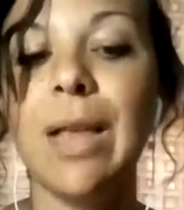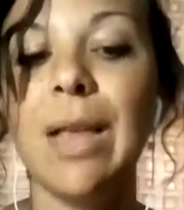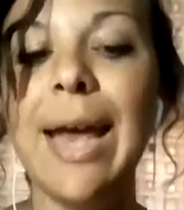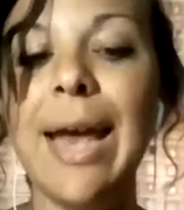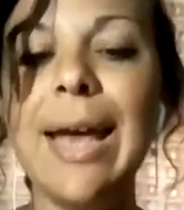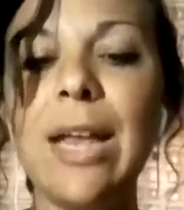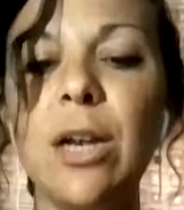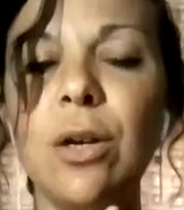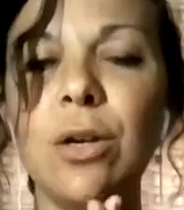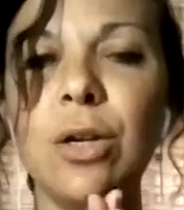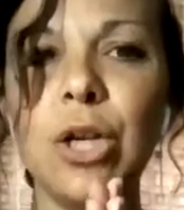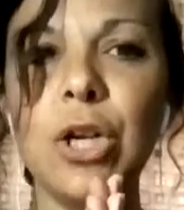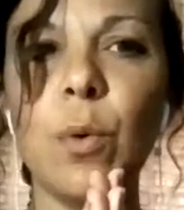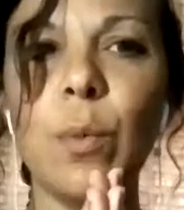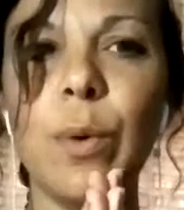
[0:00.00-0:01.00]

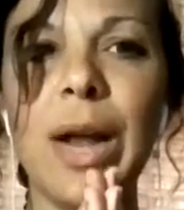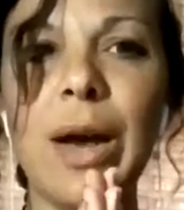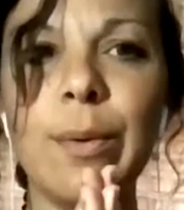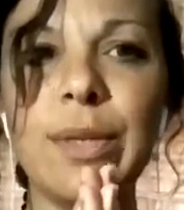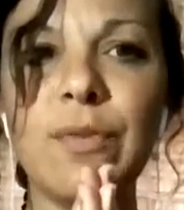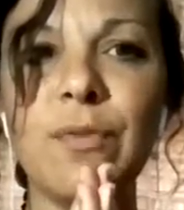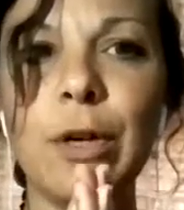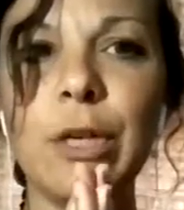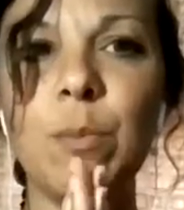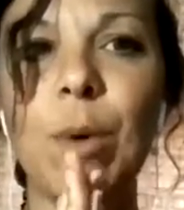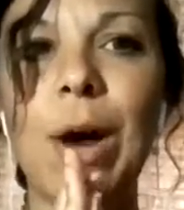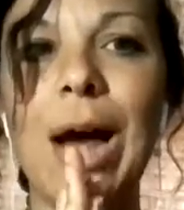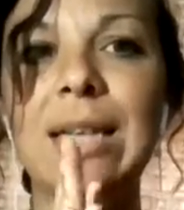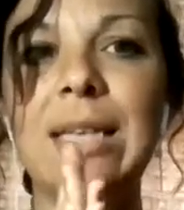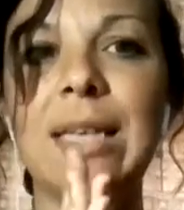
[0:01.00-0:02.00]
when I was first
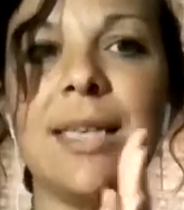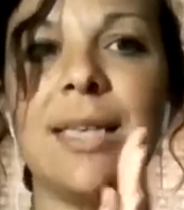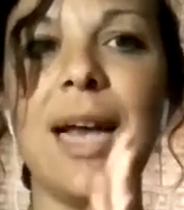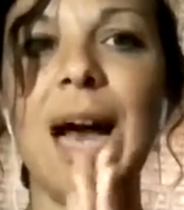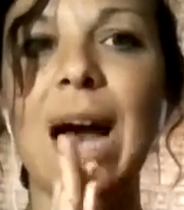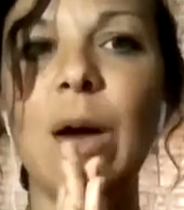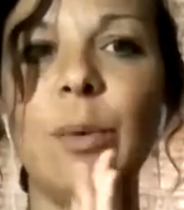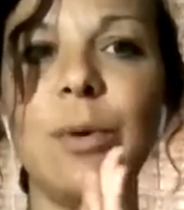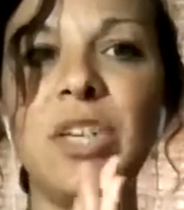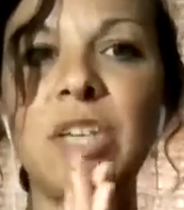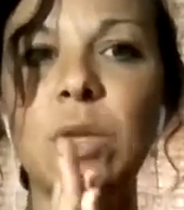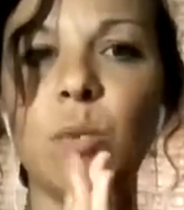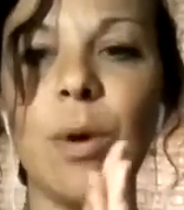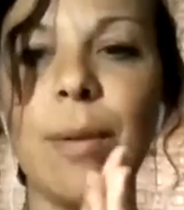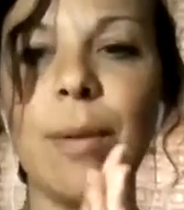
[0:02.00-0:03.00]
practicing, I would
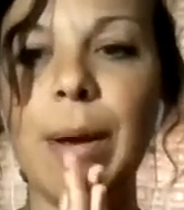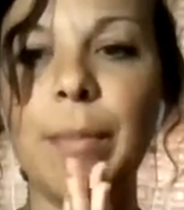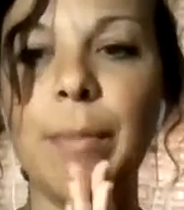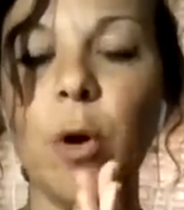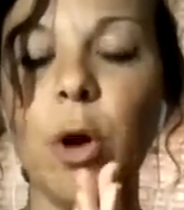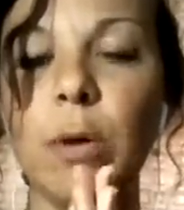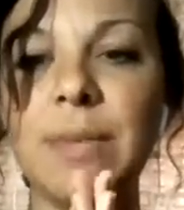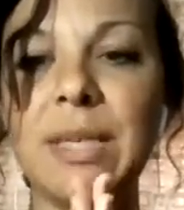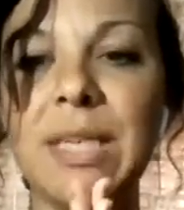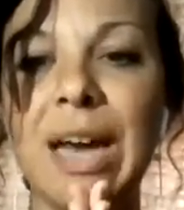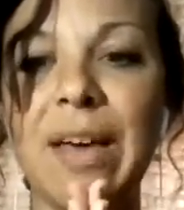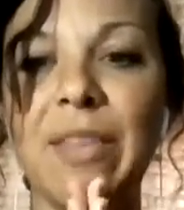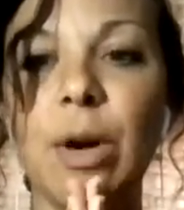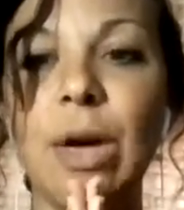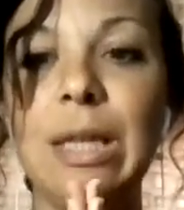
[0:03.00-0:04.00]
just rub my palms
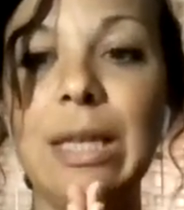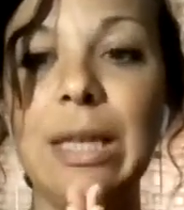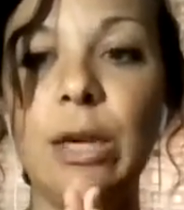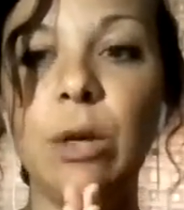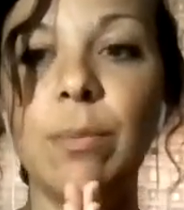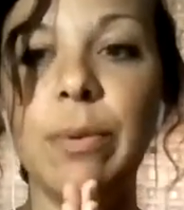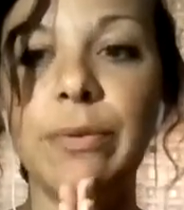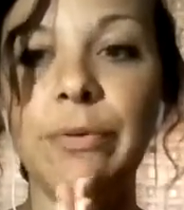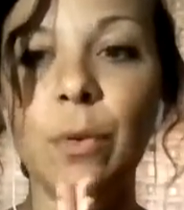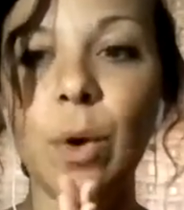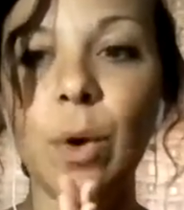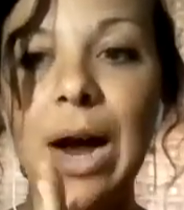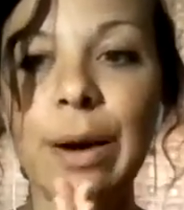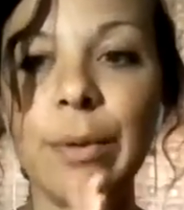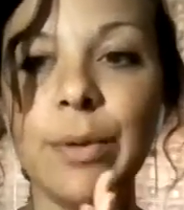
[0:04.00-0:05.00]
together a little
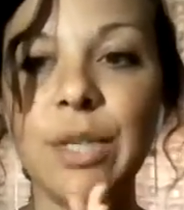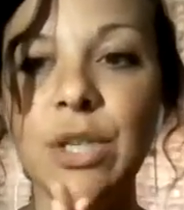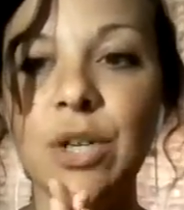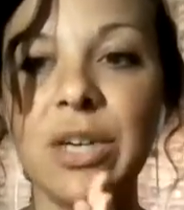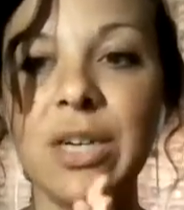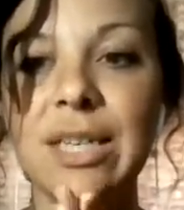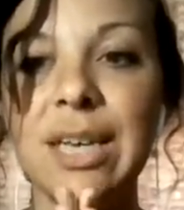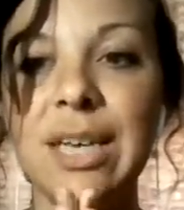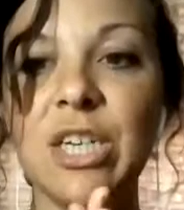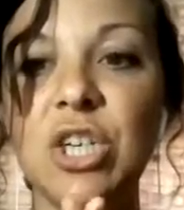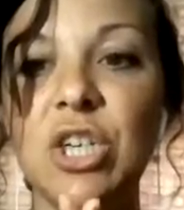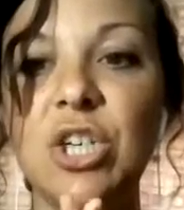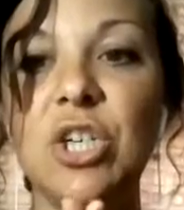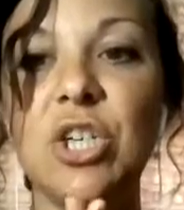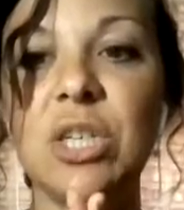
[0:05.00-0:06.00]
before I would start a
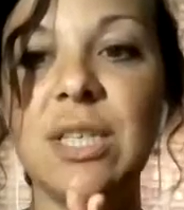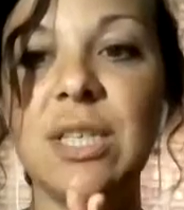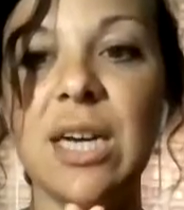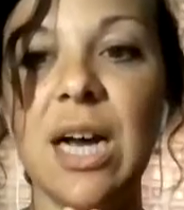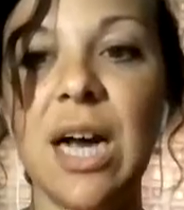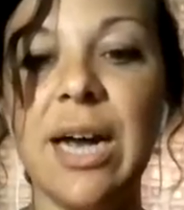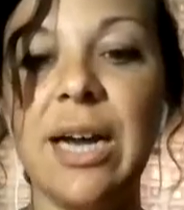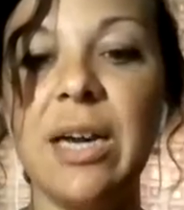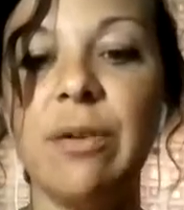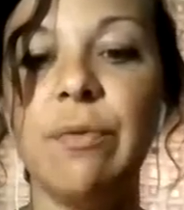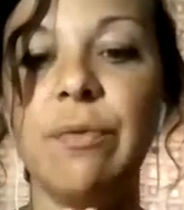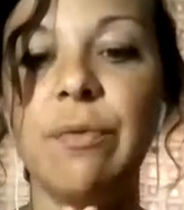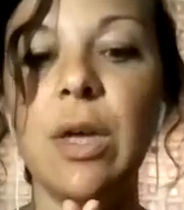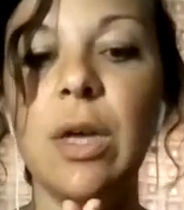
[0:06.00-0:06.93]
session just to kind of